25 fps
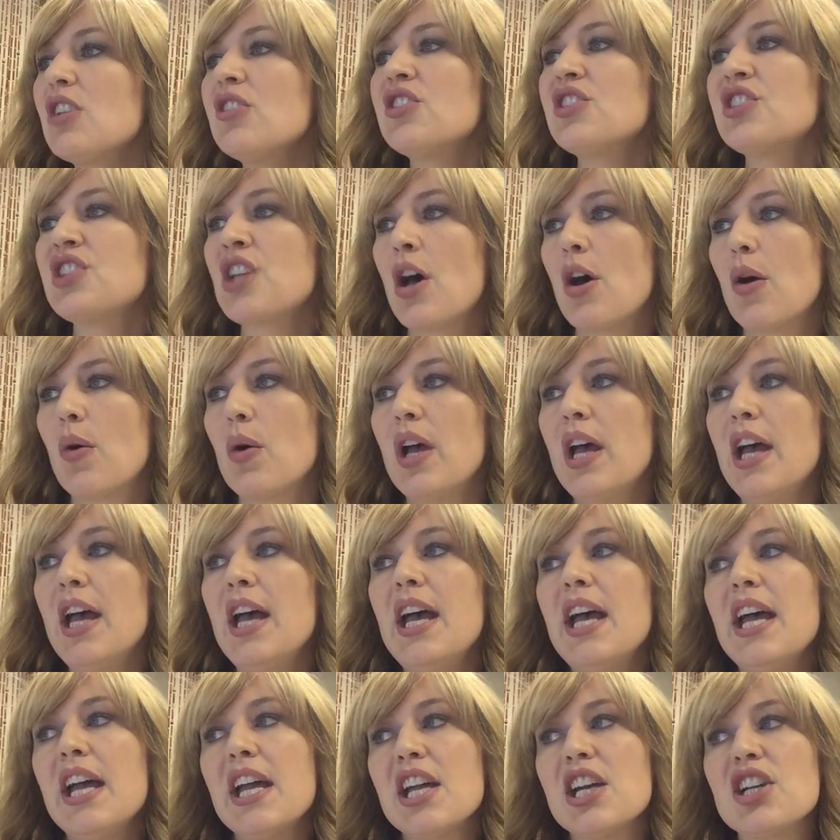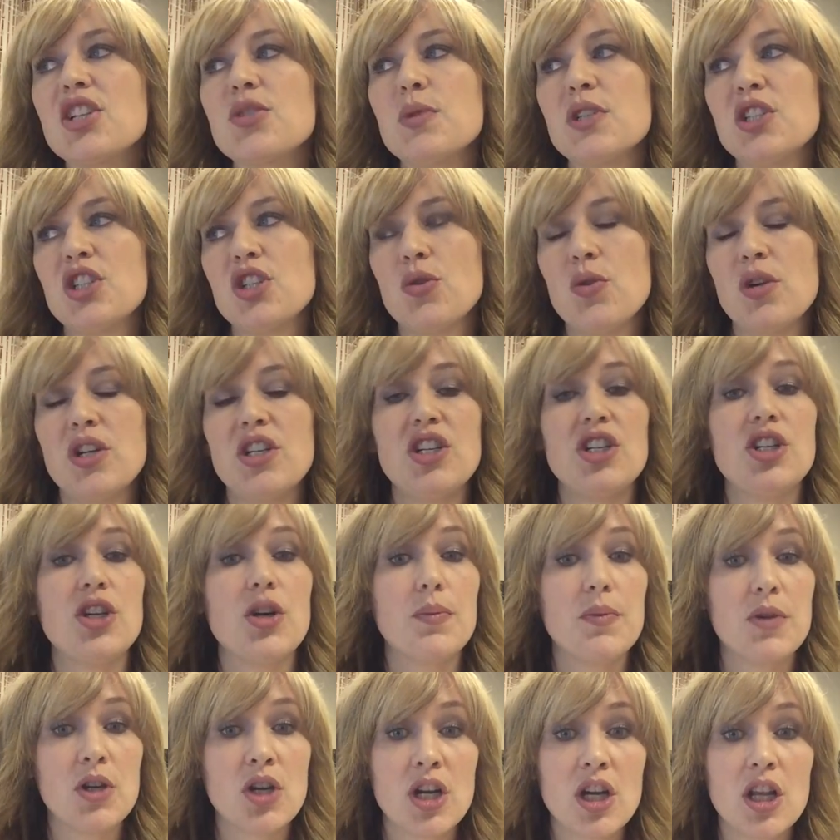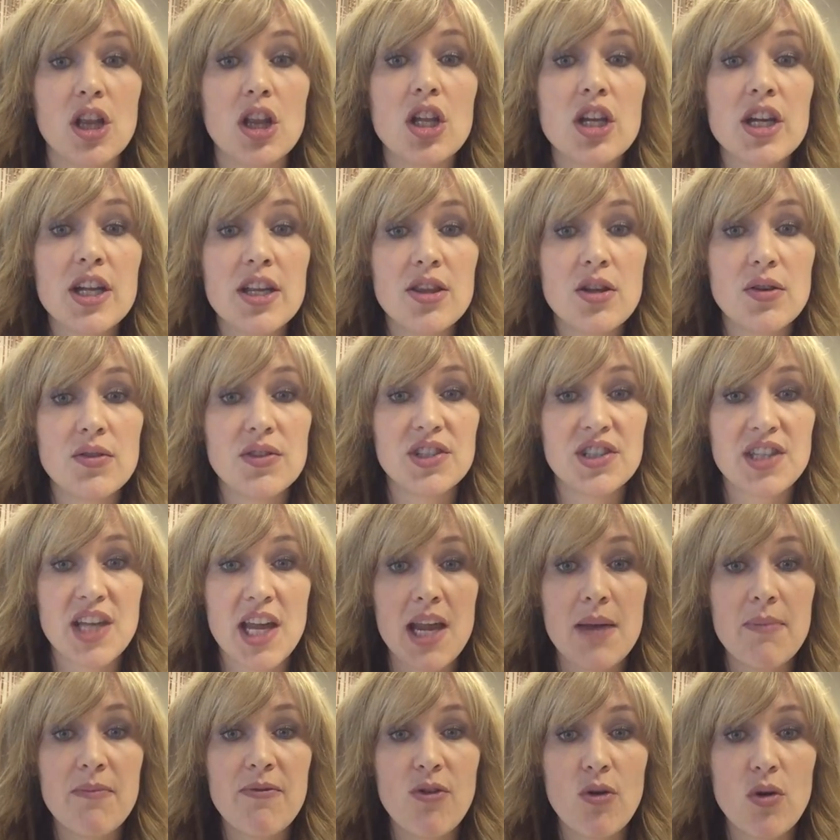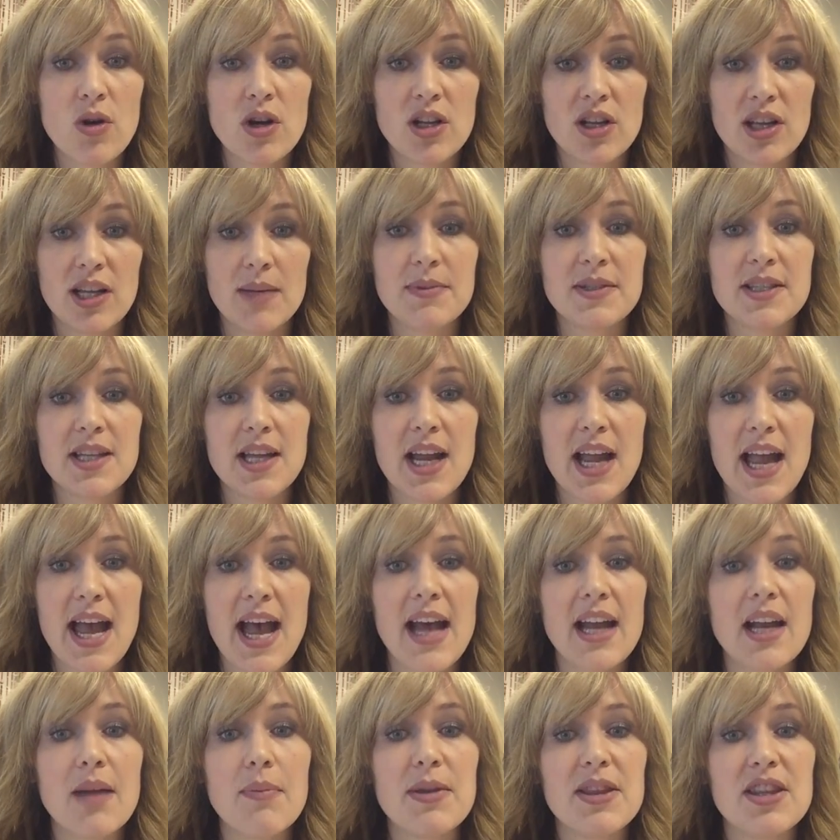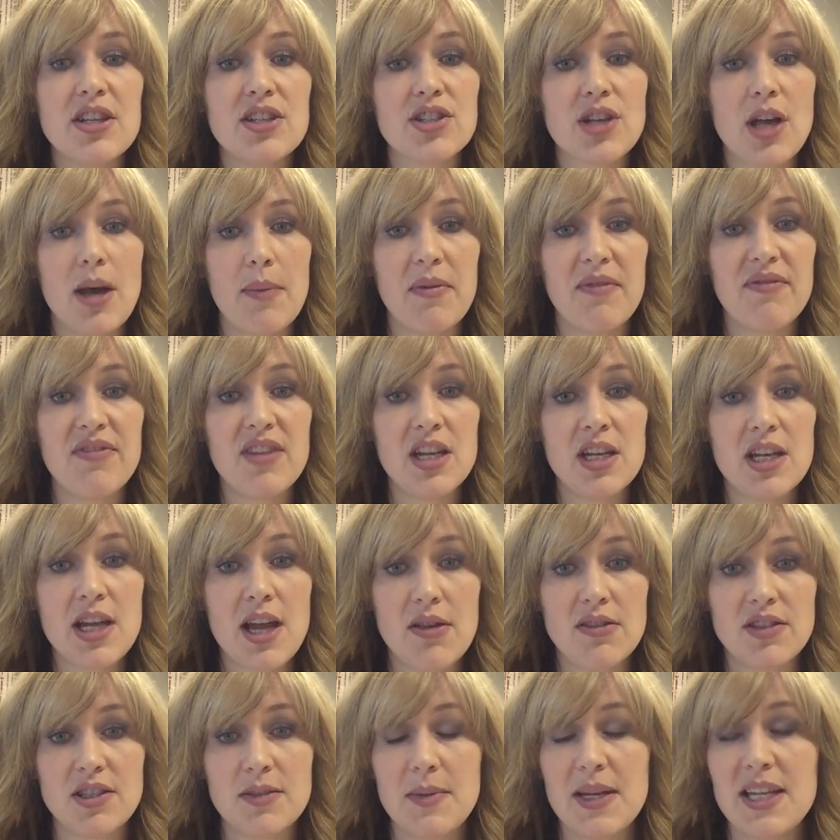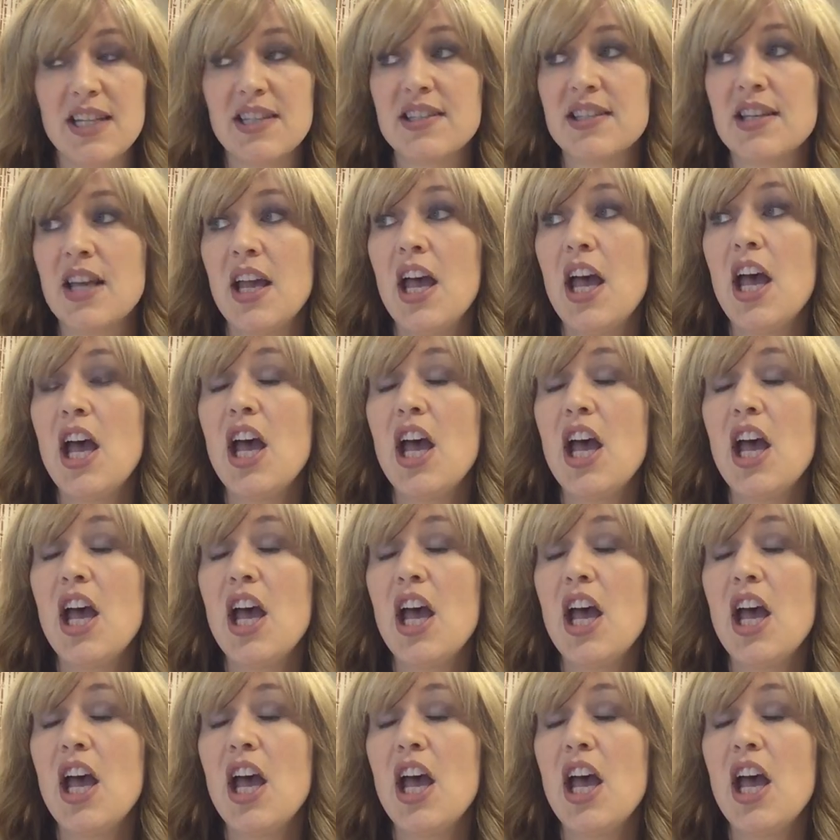So here's what you're going to do. You're going to look at those same 4 clips that I had up at the top of the announcements.